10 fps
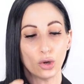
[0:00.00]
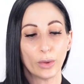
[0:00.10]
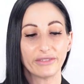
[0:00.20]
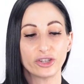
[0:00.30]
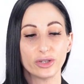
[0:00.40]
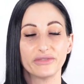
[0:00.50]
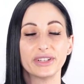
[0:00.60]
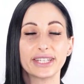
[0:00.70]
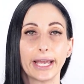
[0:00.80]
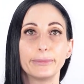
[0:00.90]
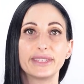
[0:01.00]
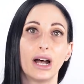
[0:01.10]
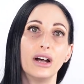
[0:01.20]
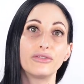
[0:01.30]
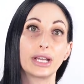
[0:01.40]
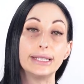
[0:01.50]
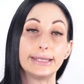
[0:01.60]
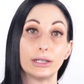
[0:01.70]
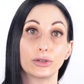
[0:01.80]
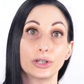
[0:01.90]
We have 2 different types of
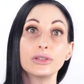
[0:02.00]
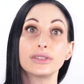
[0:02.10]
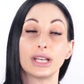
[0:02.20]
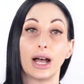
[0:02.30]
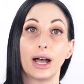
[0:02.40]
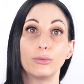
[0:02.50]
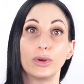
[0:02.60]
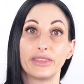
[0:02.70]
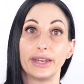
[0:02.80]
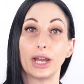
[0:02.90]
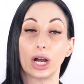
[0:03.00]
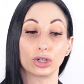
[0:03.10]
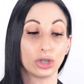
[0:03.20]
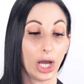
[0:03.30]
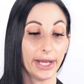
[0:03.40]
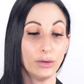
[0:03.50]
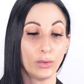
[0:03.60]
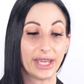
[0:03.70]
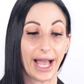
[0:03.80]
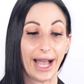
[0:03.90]
concealers within our line.
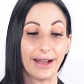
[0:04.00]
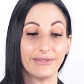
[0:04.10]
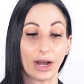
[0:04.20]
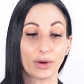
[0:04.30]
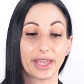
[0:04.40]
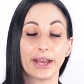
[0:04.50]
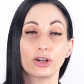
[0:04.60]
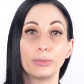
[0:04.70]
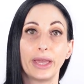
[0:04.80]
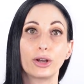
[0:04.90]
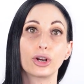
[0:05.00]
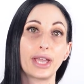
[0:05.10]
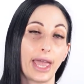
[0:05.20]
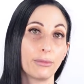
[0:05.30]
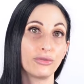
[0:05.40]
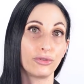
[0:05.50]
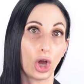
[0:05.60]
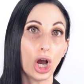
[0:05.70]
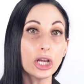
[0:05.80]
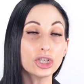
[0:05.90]
We have our Caryl Baker
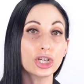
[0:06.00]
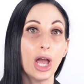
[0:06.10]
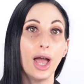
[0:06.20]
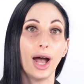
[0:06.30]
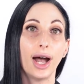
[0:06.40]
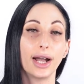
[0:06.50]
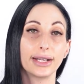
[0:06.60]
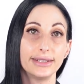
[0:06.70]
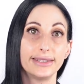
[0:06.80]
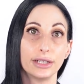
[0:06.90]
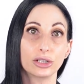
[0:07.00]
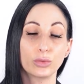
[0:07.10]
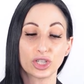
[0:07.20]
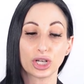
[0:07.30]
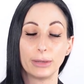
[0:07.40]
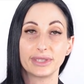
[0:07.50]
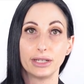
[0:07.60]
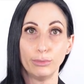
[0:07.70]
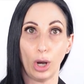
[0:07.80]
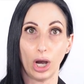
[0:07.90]
Camouflage concealer, which comes in
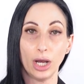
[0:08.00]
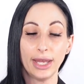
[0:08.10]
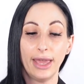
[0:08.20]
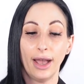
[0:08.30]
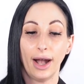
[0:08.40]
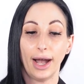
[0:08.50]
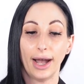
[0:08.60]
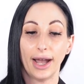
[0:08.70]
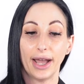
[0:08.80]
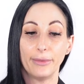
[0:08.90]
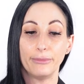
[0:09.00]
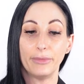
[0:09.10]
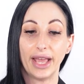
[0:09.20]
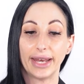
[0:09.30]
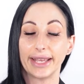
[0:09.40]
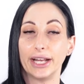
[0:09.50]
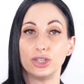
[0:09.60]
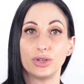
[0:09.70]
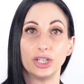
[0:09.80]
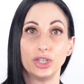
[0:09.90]
a pot. And again,
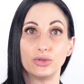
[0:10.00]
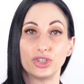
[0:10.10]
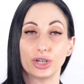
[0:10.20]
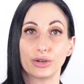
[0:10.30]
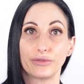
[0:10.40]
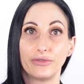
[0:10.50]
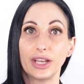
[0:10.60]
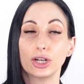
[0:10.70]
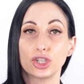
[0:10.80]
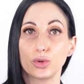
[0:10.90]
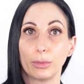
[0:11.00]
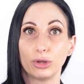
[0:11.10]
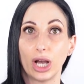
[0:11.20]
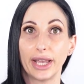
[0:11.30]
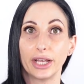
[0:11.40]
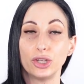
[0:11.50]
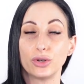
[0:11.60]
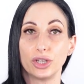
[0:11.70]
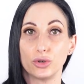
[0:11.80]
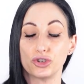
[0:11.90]
you can use your finger to apply it. You
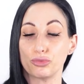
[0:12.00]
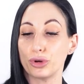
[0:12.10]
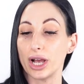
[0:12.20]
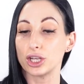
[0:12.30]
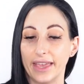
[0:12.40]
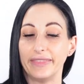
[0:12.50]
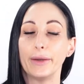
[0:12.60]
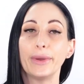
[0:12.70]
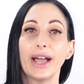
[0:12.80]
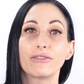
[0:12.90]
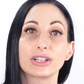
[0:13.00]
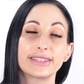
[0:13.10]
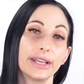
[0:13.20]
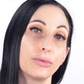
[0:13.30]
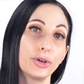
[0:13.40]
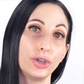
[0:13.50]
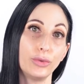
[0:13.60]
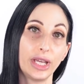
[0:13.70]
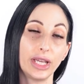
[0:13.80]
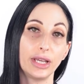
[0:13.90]
can use your brush. Then we have our Skin
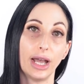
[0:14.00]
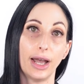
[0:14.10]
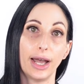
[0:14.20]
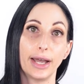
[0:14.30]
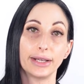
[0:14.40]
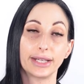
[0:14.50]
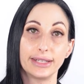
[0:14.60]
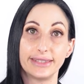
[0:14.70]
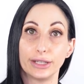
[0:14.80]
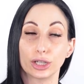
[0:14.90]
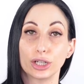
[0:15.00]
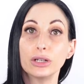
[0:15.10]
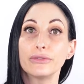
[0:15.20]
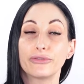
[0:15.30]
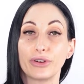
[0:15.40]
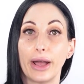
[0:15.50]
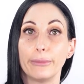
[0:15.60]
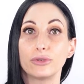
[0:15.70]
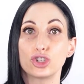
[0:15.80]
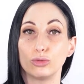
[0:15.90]
Renewing Concealer
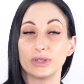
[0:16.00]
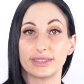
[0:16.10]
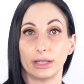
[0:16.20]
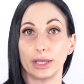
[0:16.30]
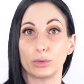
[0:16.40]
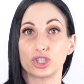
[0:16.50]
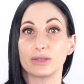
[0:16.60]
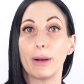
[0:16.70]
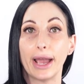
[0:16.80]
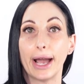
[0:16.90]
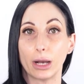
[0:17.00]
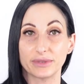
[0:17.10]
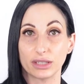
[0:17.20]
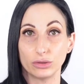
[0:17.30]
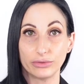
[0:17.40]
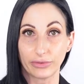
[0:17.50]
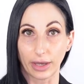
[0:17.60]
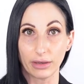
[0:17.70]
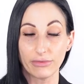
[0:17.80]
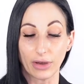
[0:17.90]
from Joe Maselli, which is my absolute
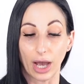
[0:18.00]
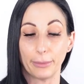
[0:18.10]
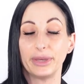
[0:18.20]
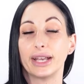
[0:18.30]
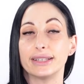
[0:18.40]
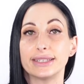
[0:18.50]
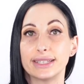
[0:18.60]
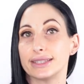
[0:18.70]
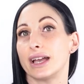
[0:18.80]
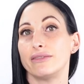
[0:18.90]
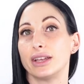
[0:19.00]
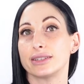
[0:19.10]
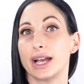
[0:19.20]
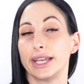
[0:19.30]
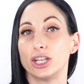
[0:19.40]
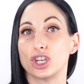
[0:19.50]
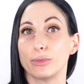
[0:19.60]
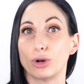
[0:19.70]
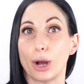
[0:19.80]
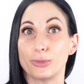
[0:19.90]
fave because it does have
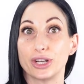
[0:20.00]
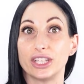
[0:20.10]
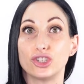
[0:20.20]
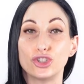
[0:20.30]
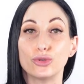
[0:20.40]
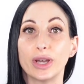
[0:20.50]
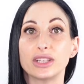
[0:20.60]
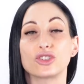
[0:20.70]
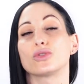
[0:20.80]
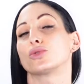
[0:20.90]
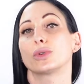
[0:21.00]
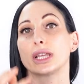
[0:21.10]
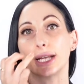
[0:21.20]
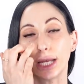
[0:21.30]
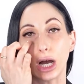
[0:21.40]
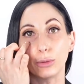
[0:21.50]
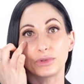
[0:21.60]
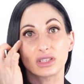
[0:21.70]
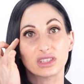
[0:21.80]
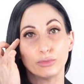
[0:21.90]
anti-aging properties to it. So it's really going to help
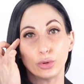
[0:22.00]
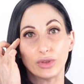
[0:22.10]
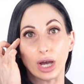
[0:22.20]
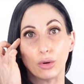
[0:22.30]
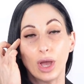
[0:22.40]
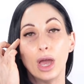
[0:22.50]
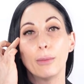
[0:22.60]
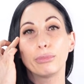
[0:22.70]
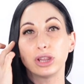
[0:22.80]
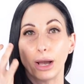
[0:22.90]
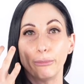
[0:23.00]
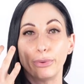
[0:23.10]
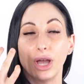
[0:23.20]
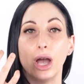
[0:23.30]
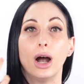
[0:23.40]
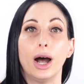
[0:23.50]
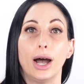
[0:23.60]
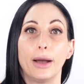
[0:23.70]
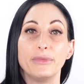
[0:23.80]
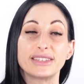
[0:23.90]
to smooth out, plump
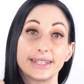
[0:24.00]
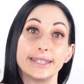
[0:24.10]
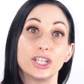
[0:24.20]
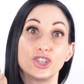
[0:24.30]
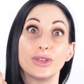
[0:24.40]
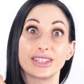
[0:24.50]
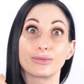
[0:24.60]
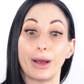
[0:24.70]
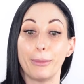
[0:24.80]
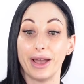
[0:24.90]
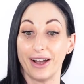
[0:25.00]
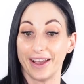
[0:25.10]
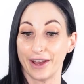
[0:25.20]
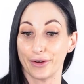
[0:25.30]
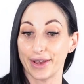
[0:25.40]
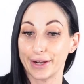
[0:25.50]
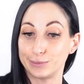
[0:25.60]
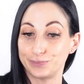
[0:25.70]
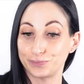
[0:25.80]
the skin tissue that's around my eye area.